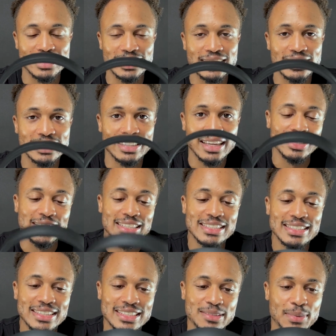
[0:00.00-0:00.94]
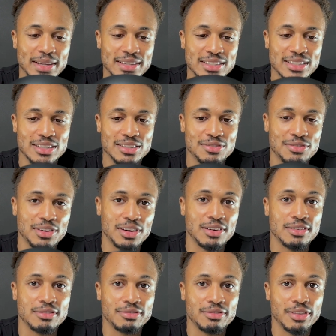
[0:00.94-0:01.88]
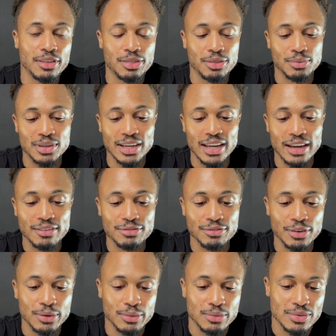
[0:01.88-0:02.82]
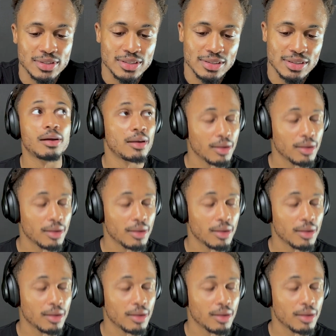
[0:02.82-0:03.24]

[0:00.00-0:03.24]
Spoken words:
the least expensive of the 3 headphones.